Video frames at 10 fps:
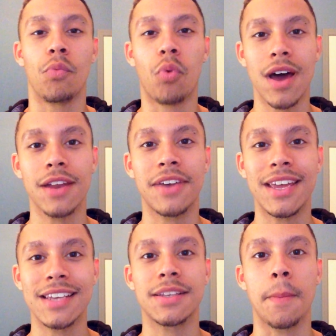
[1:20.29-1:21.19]
One of
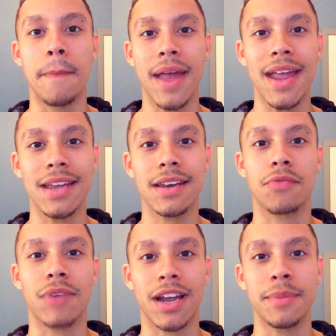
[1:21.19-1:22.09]
his main
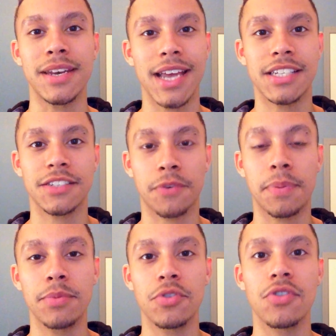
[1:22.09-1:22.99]
recommendations for
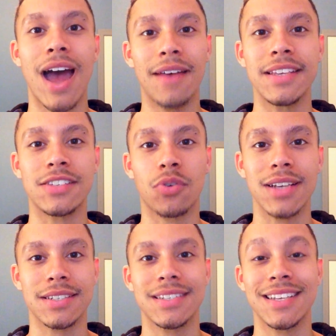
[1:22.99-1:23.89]
people who have these
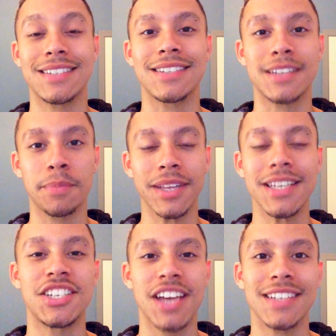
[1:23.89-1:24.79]
questions is to
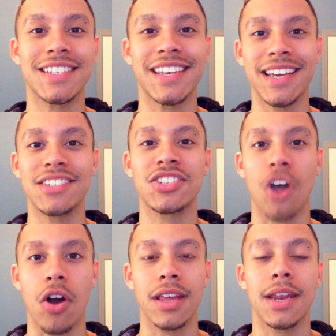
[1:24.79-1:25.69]
simply just get
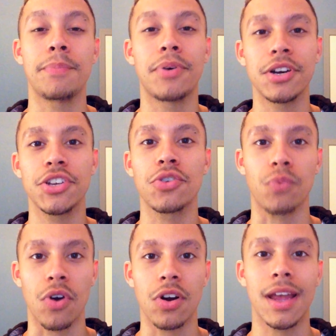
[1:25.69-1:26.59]
started and put your
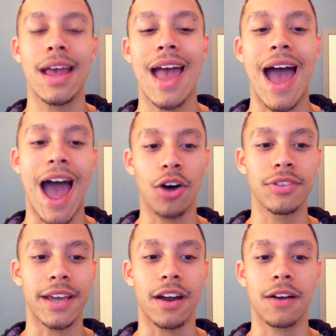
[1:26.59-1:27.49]
work
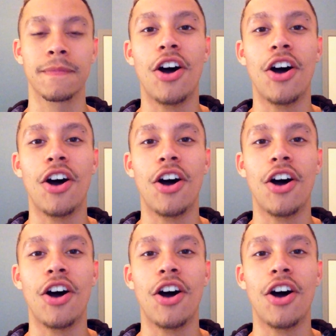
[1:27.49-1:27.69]
out there.